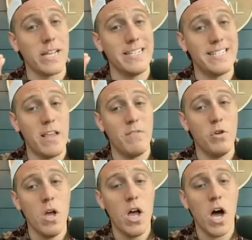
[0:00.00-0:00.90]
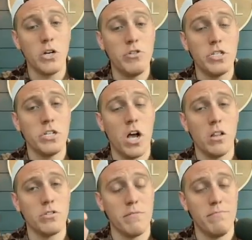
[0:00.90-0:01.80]
It can save you hundreds of
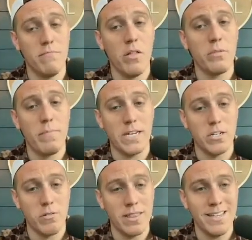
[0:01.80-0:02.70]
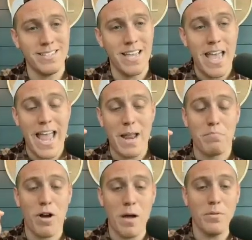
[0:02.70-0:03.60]
dollars a month by doing this,
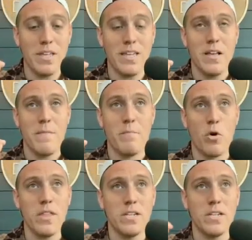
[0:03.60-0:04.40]
and probably more